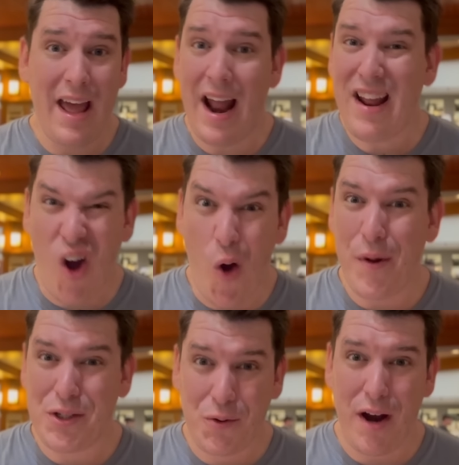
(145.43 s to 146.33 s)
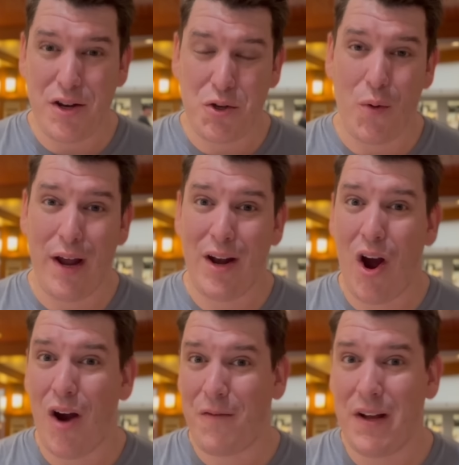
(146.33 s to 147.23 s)
and I always try to join
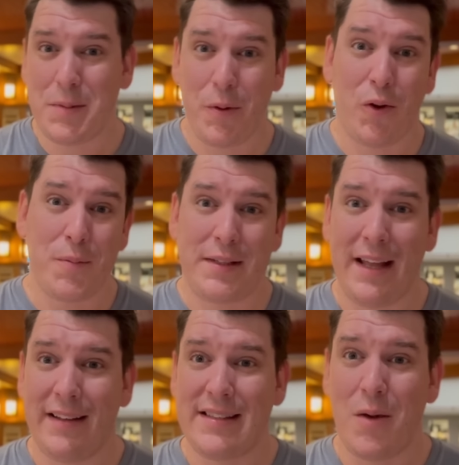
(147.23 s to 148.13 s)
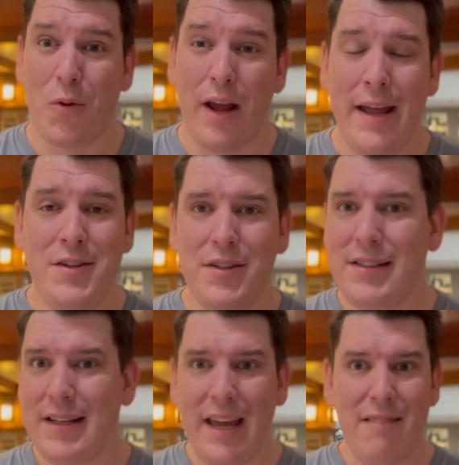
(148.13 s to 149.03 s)
our Facebook group sailings that we're in
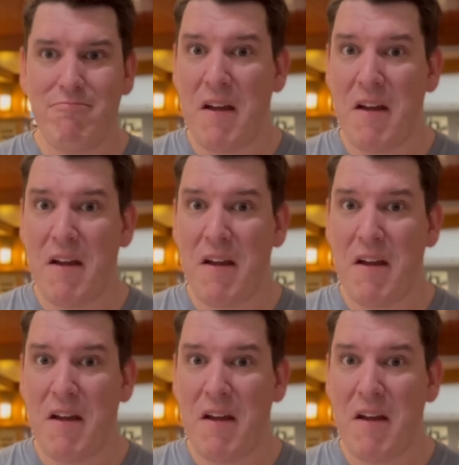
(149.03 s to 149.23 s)
just to get